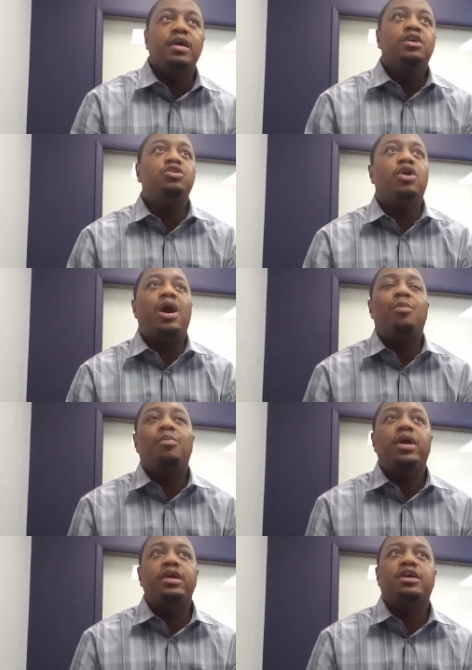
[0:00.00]
you know our
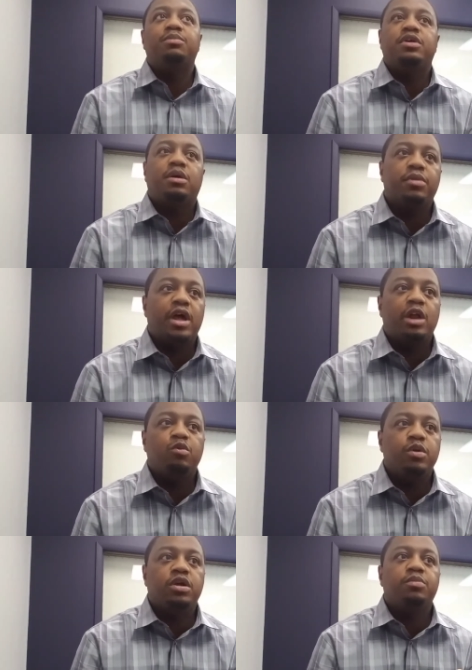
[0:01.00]
money can become an idol
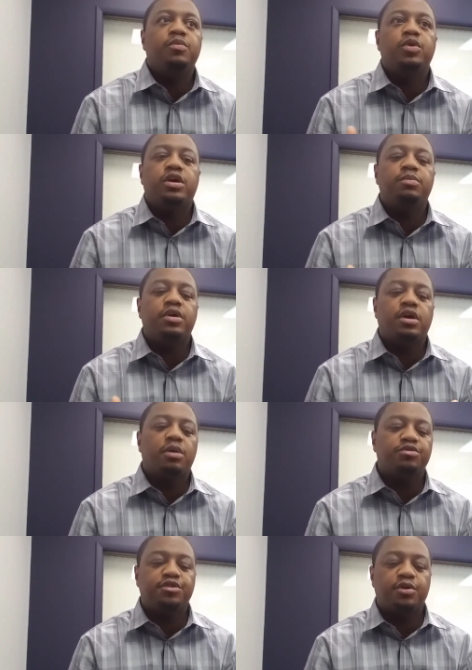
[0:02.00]
we can we can
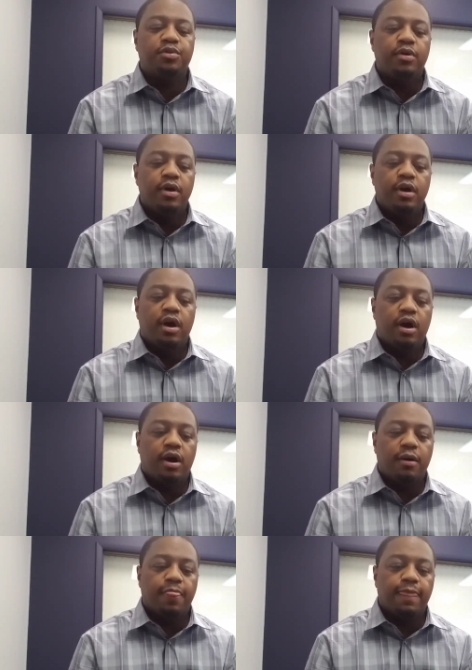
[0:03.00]
become so
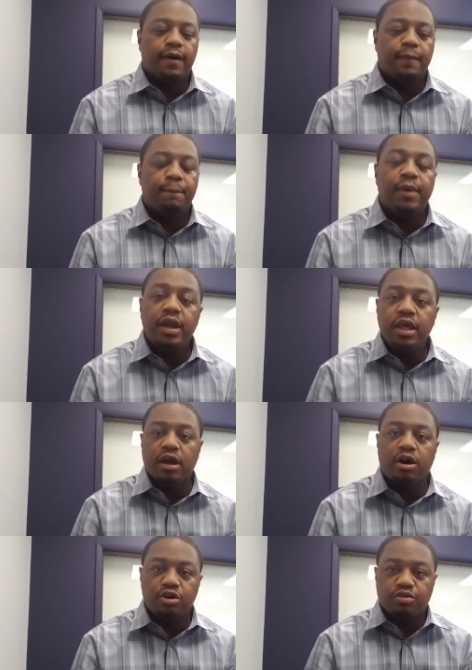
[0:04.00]
um, uh, money
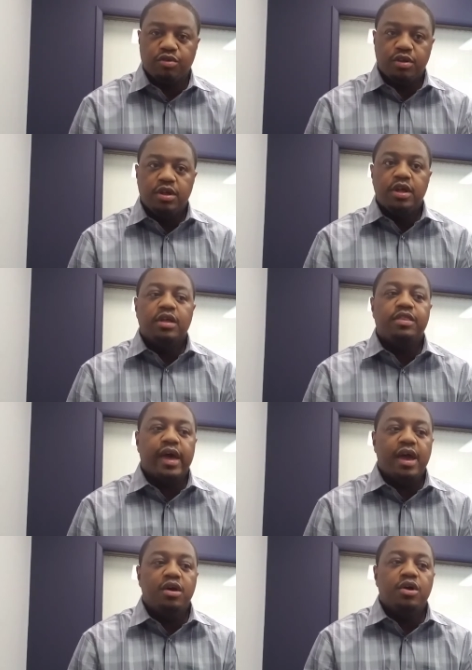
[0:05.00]
hungry
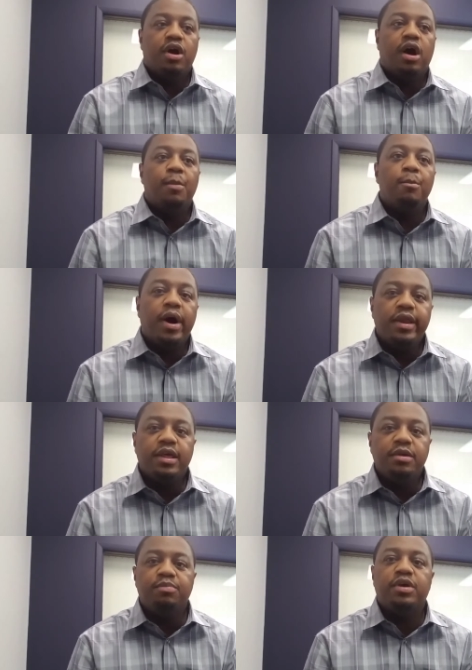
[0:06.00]
that uh,
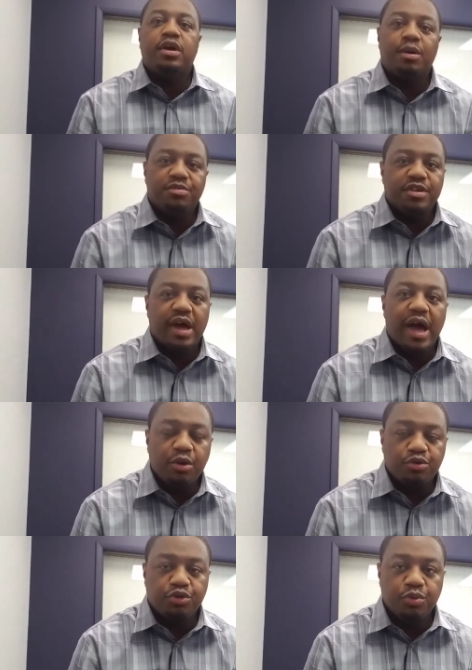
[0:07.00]
money becomes an
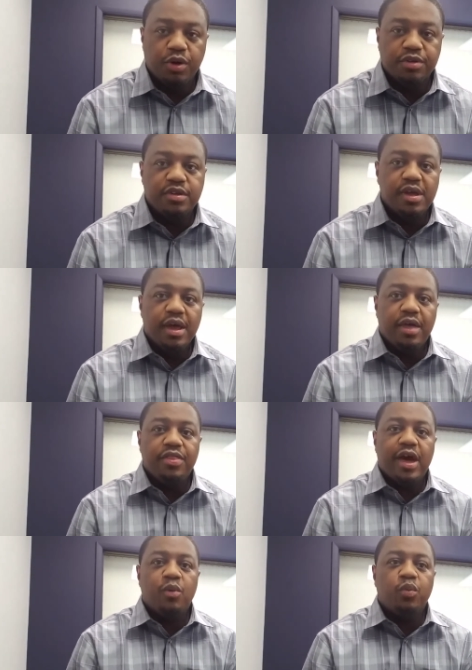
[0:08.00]
idol to us and
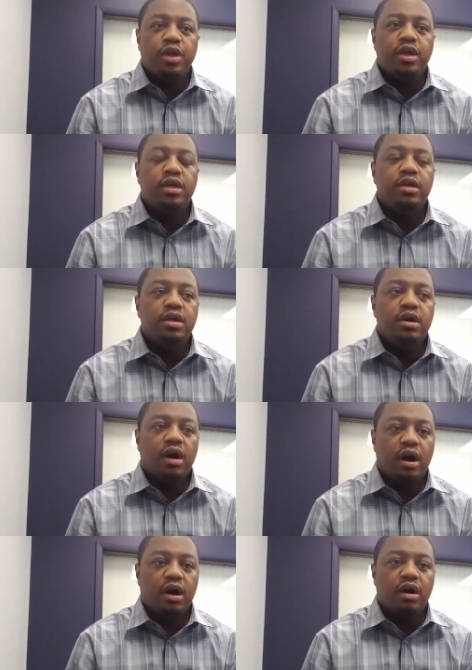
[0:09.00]
that we
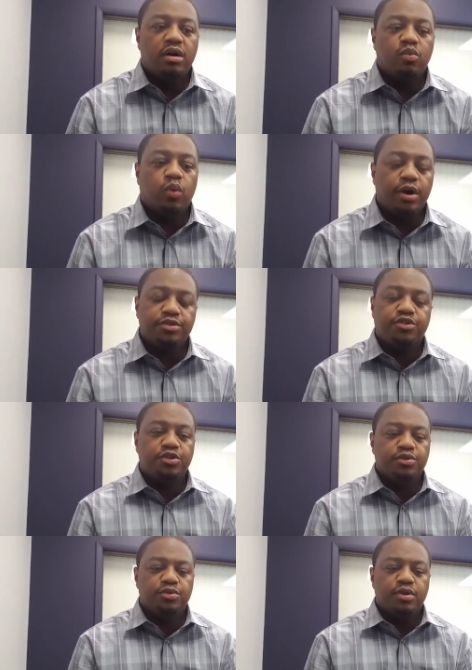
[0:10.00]
uh, want
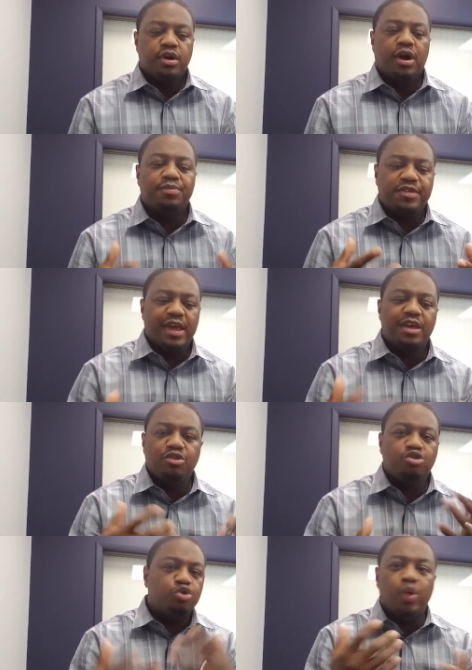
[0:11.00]
to
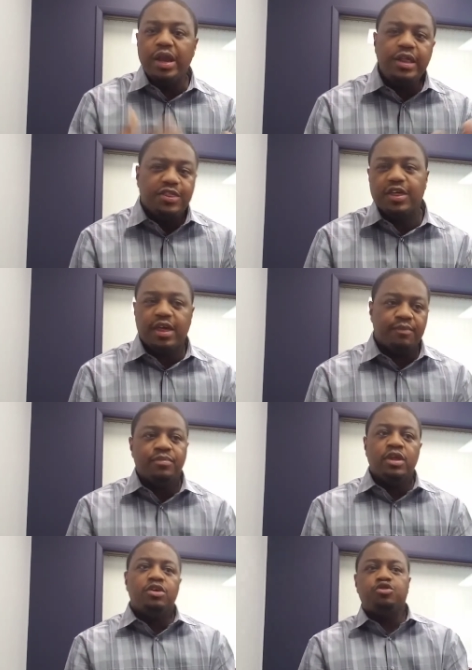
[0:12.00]
obtain do
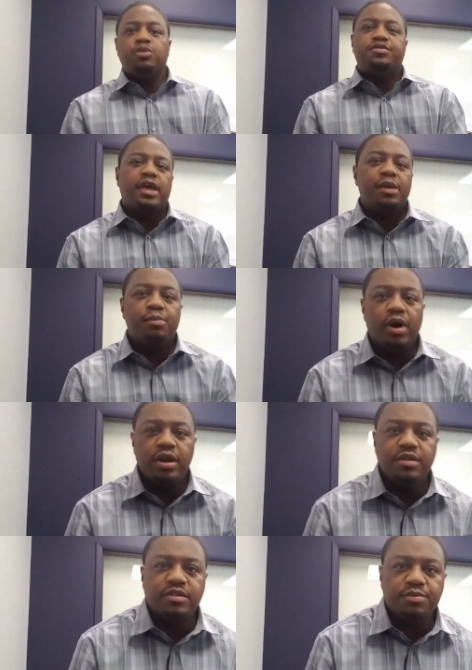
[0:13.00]
anything to obtain
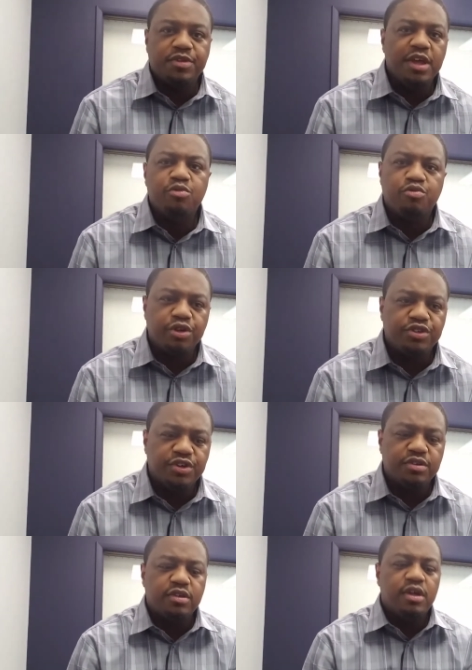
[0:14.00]
money to obtain riches